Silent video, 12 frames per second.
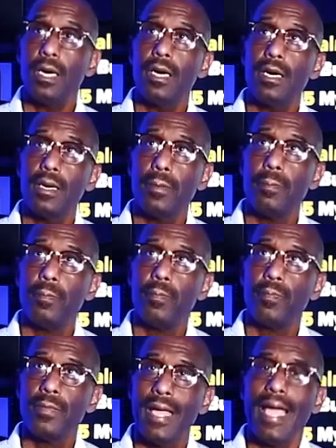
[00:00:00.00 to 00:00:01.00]

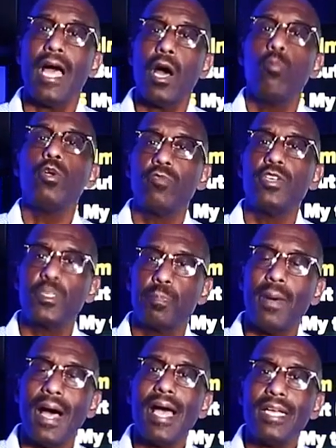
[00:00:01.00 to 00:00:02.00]
um, how we
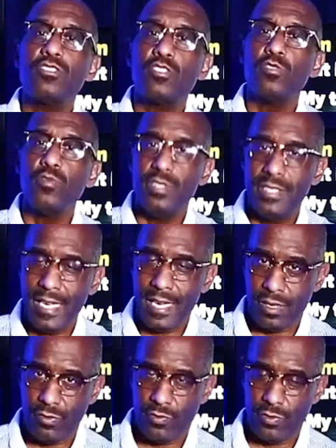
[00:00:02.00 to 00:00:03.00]
respond to
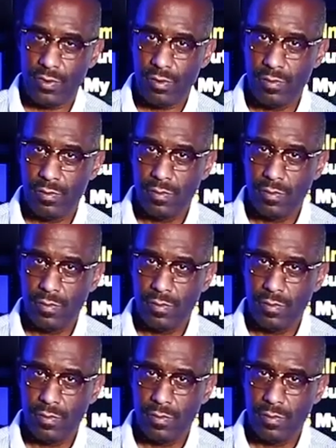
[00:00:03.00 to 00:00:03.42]
death